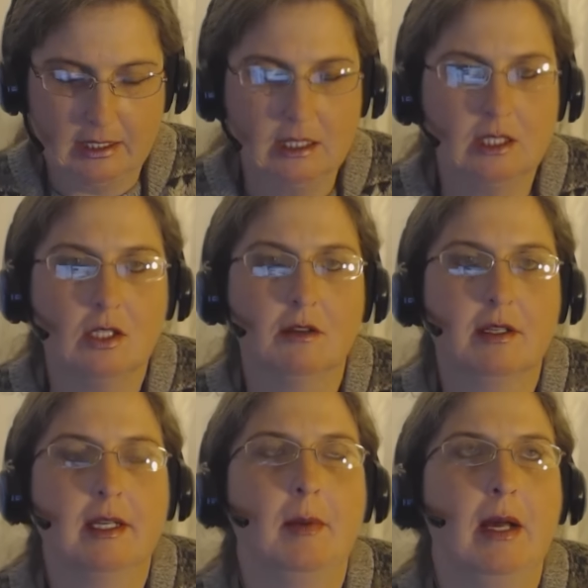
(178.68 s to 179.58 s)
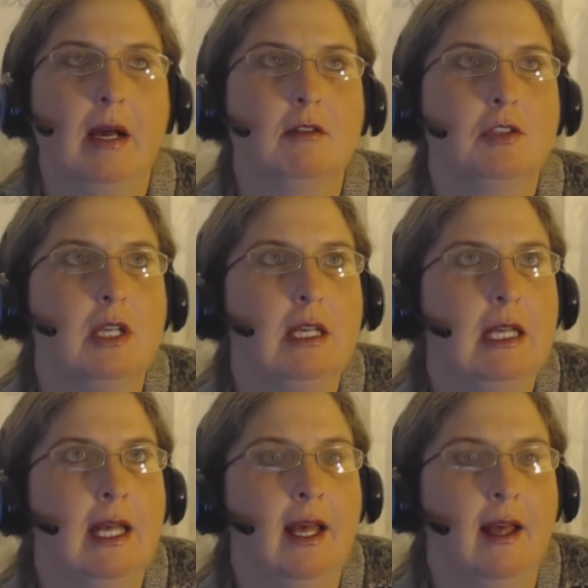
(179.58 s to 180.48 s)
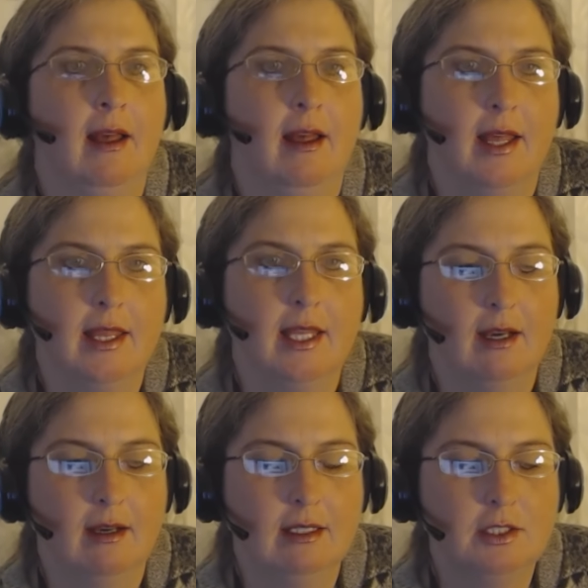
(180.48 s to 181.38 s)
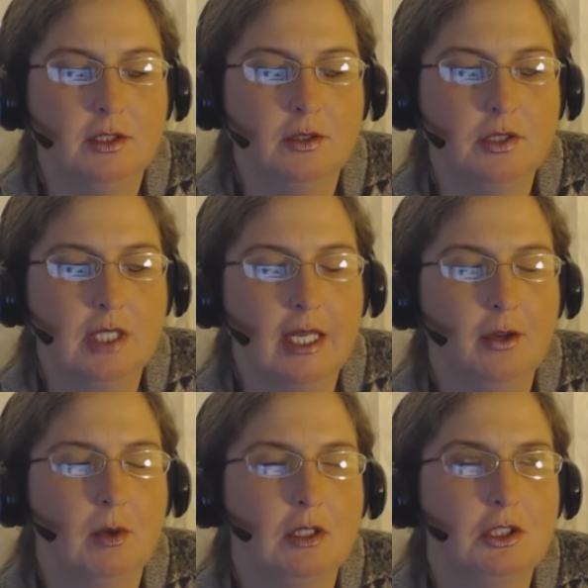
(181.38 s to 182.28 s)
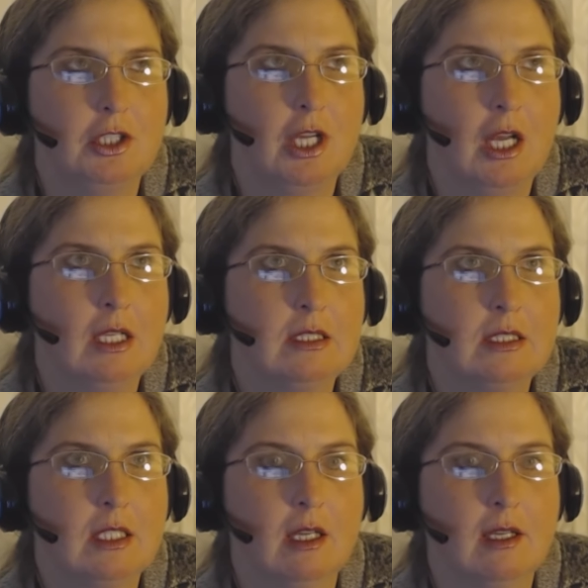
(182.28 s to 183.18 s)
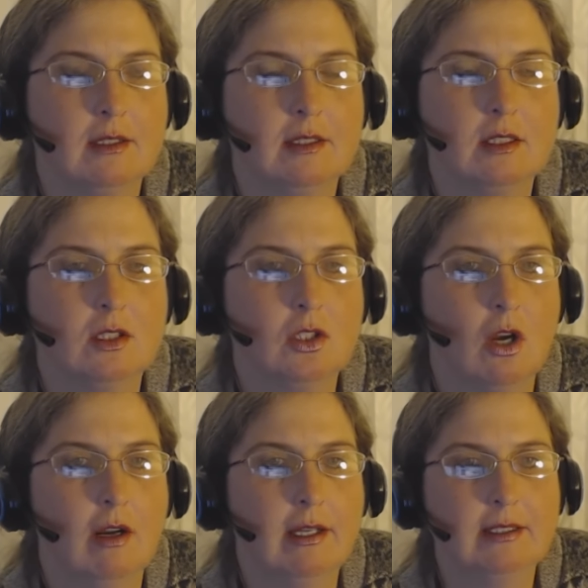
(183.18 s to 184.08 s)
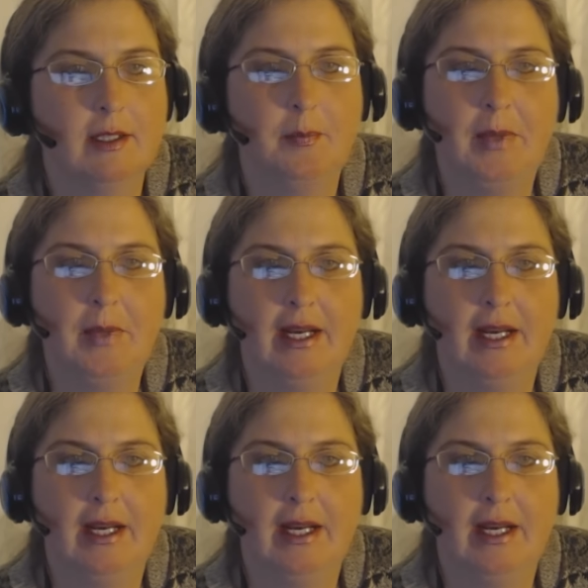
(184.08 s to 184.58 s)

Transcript: And this is talking about that on Tuesday, you are just starting to